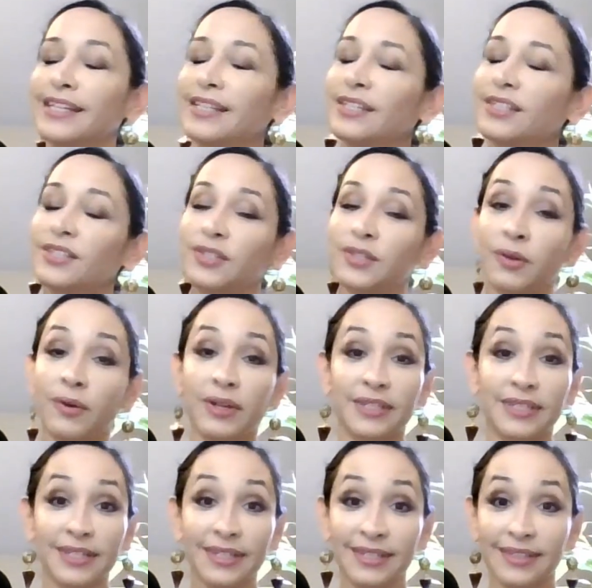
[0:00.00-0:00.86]
So I
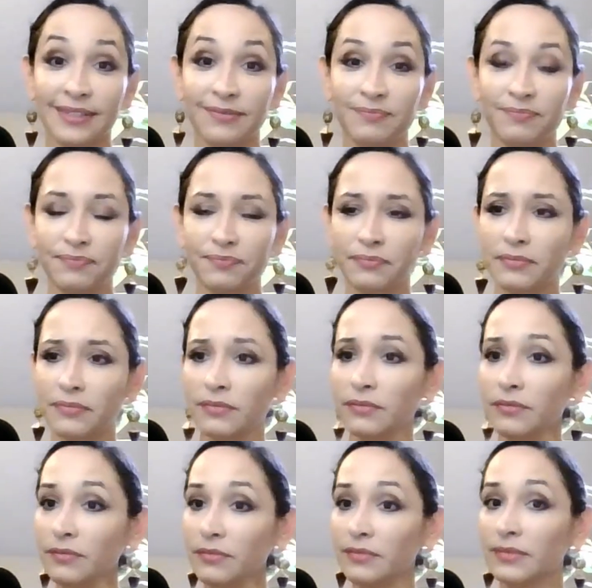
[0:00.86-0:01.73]
did.
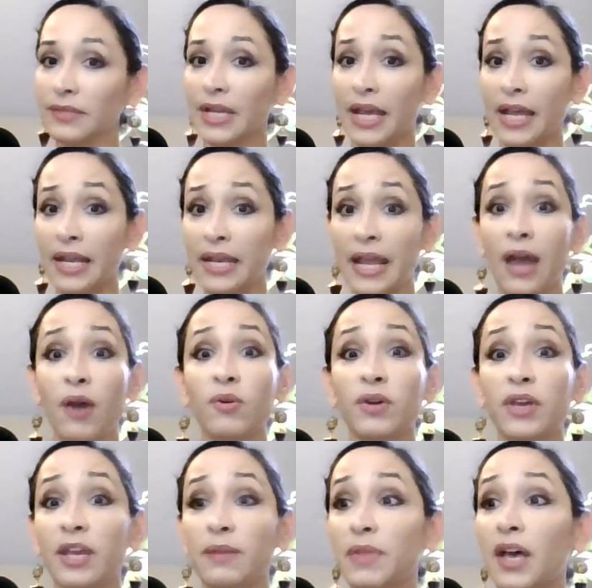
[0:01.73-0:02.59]
And now
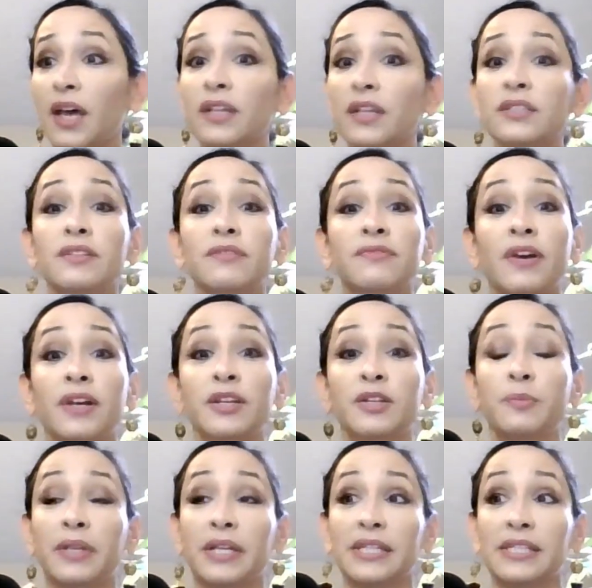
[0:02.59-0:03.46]
came the hunt to find a
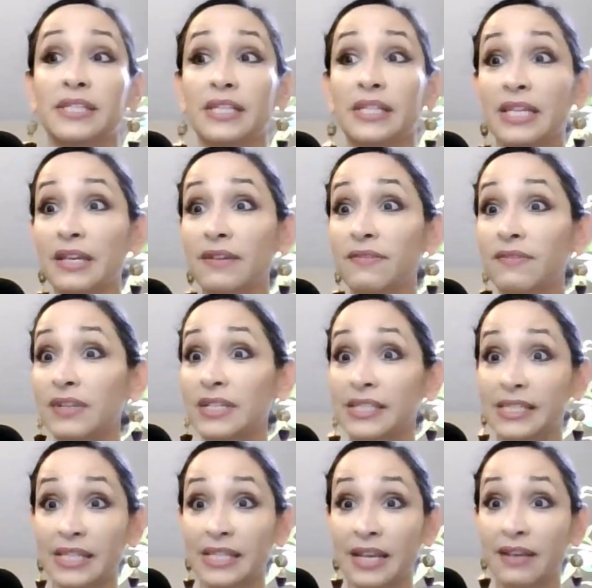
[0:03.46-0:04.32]
place to live in a
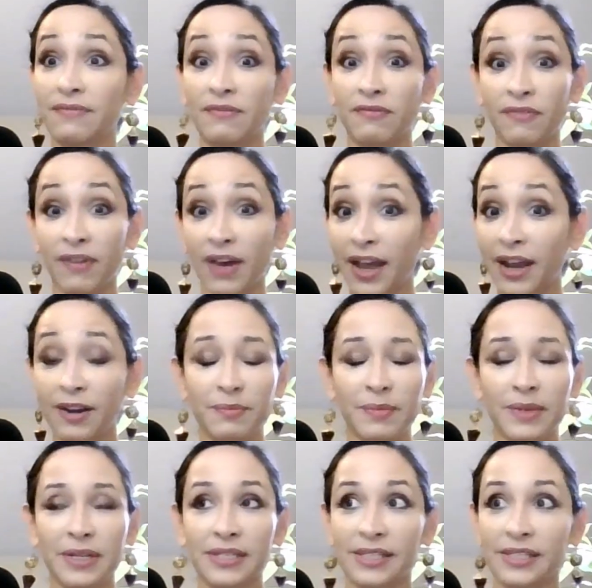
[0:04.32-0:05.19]
safe
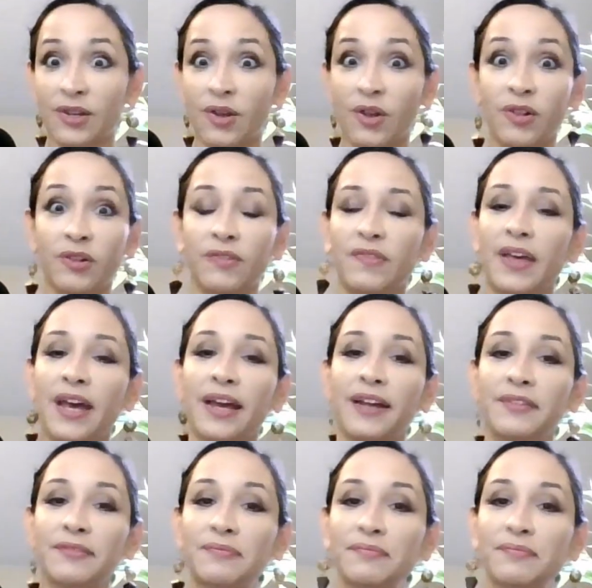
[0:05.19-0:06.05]
environment and all of
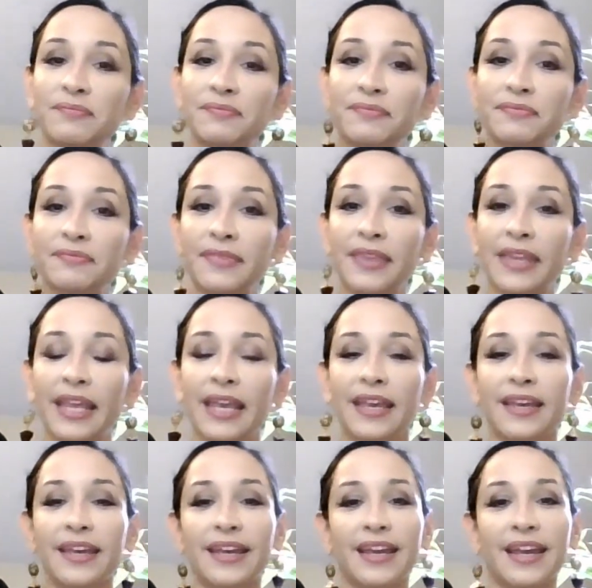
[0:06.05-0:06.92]
that.
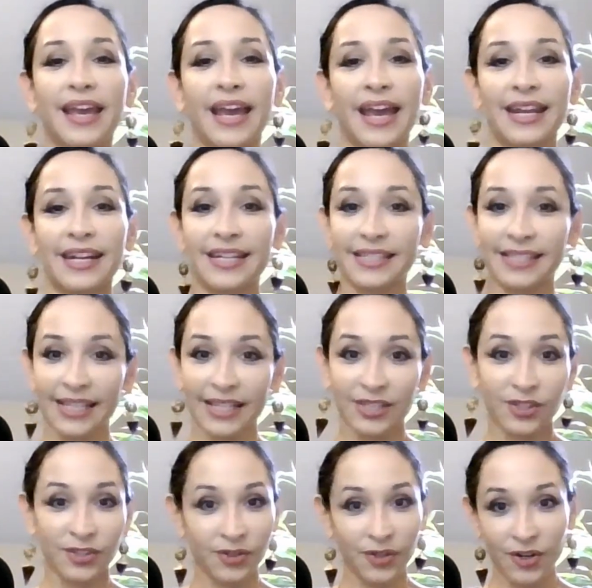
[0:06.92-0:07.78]
And as I
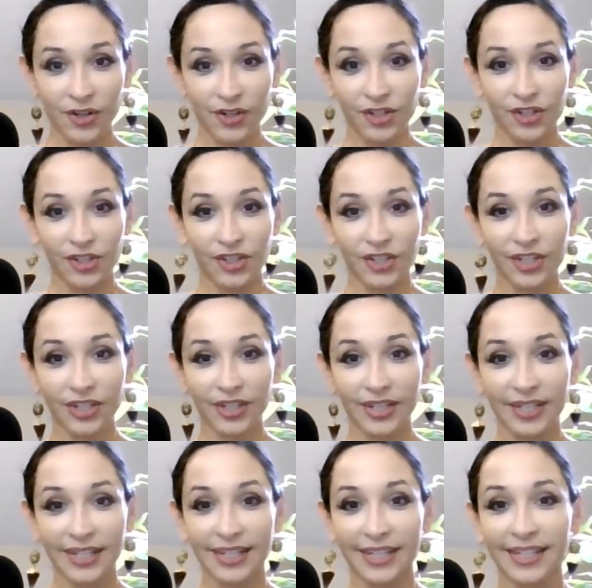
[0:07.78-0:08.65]
searched
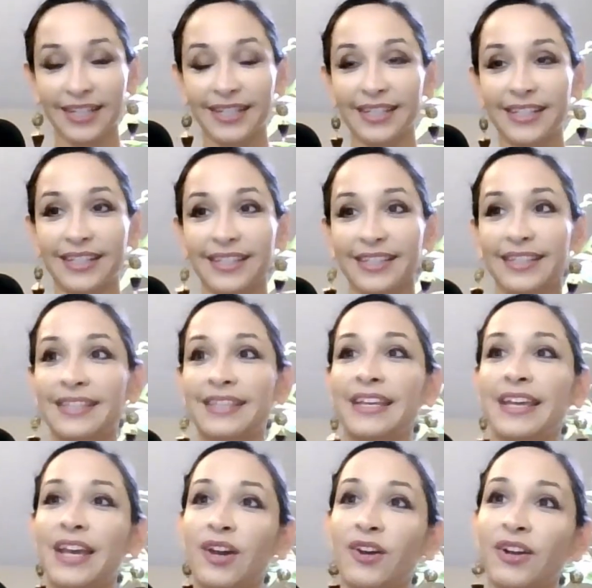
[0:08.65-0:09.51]
the
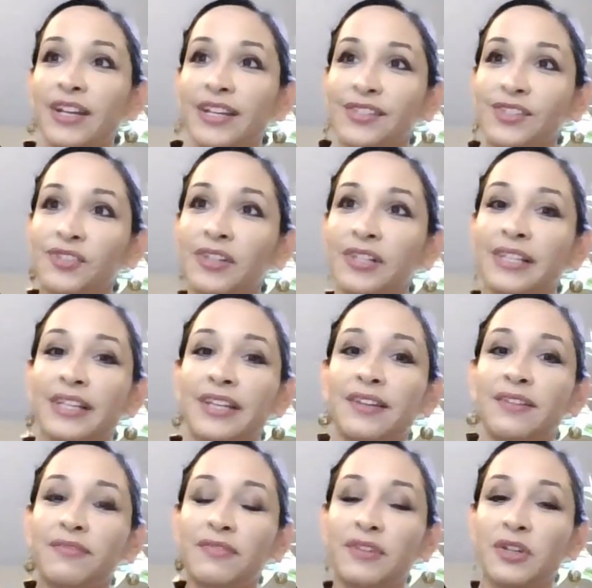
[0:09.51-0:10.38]
areas to
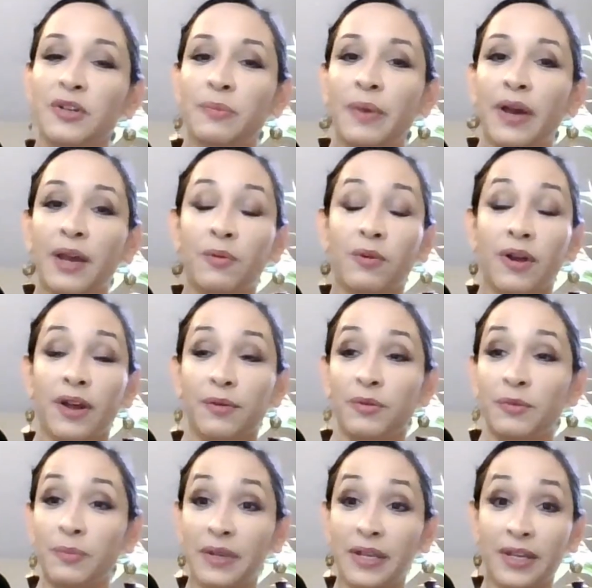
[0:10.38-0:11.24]
live nearby where I
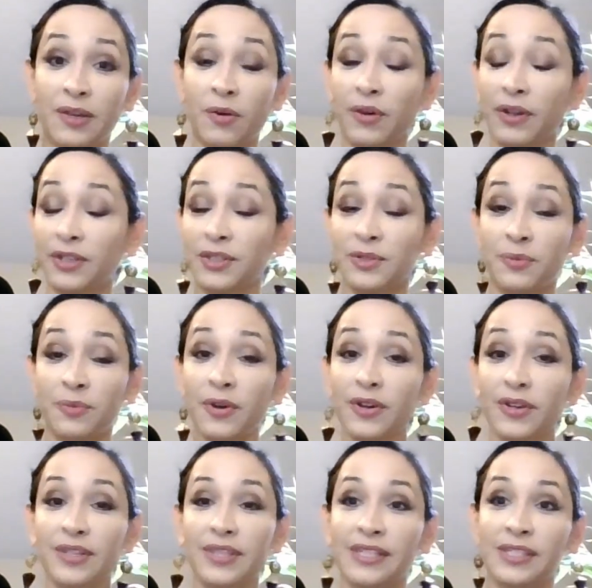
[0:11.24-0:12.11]
would be going to
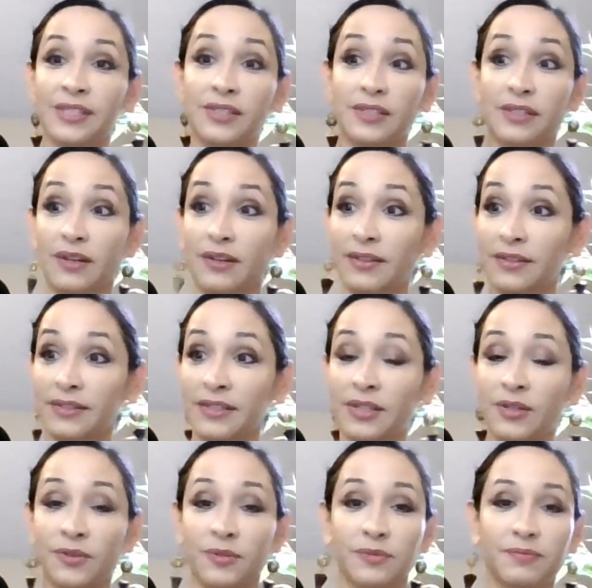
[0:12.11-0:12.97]
work,
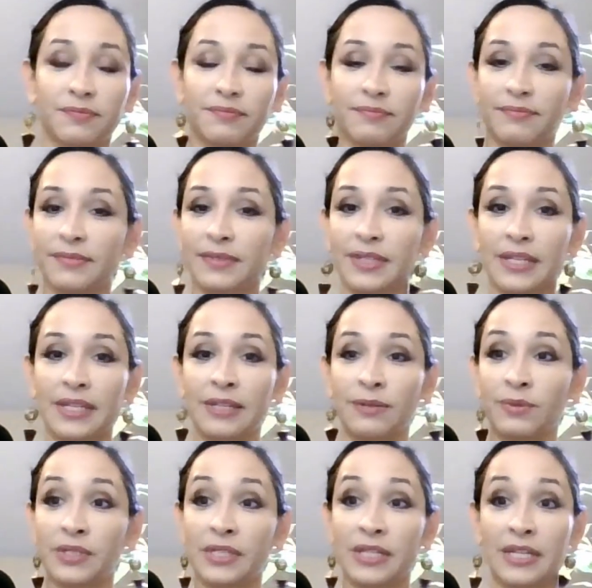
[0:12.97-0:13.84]
it
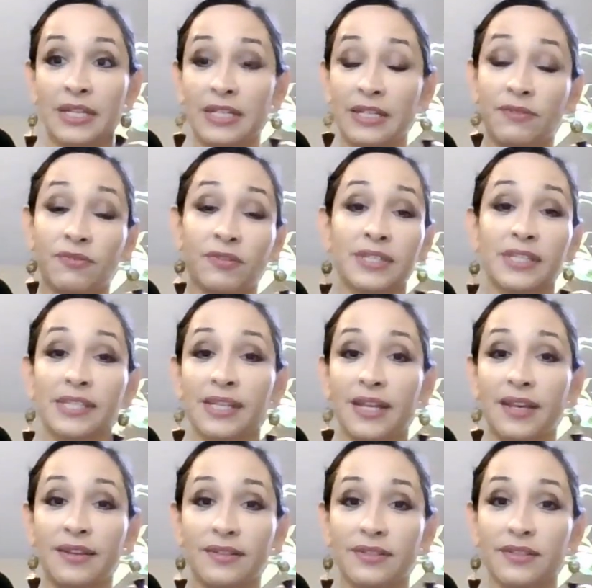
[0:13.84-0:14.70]
was in a different
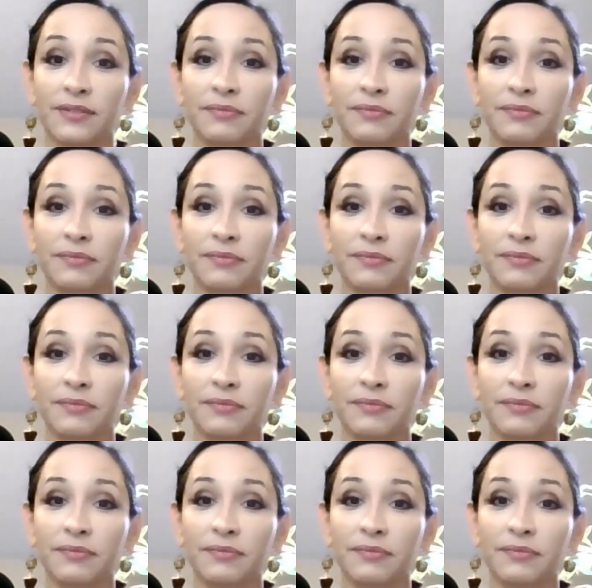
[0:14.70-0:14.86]
state.